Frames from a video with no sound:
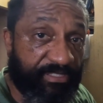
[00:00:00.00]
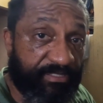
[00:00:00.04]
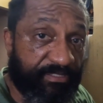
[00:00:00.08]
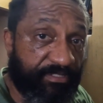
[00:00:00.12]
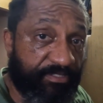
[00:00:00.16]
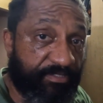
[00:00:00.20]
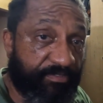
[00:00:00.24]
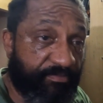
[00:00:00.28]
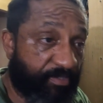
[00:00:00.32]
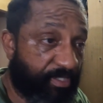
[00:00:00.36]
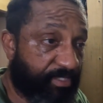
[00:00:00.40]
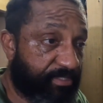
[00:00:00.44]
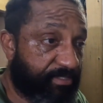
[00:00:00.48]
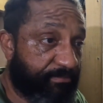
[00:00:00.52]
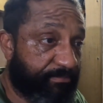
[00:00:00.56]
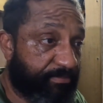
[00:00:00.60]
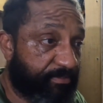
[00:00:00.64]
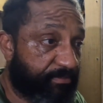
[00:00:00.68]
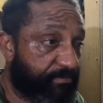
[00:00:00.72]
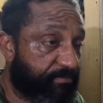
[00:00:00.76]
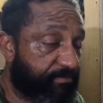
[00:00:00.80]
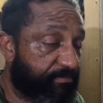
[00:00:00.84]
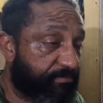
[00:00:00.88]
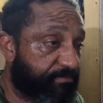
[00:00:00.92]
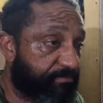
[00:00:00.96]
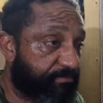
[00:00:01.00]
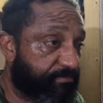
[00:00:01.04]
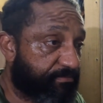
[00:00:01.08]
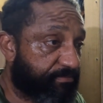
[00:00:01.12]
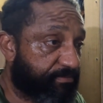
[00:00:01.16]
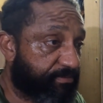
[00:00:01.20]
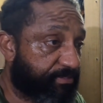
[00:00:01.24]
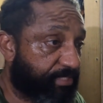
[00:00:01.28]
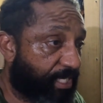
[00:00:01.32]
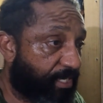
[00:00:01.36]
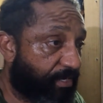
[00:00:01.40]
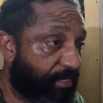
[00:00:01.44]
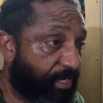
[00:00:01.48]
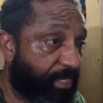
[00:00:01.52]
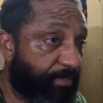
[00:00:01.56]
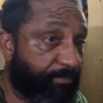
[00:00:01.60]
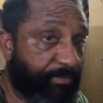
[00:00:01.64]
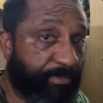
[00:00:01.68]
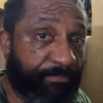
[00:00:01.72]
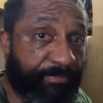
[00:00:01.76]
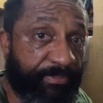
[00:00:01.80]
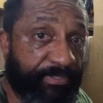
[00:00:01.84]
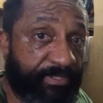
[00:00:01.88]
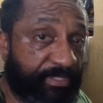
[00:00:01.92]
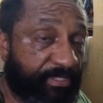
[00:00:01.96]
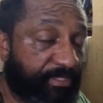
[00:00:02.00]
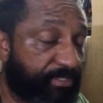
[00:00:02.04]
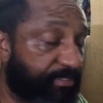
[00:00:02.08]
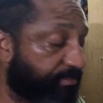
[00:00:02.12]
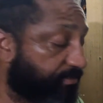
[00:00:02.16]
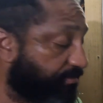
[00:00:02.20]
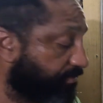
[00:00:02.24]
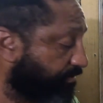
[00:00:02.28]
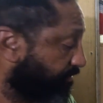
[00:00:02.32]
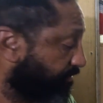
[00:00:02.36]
indestructible. That's how I would put it.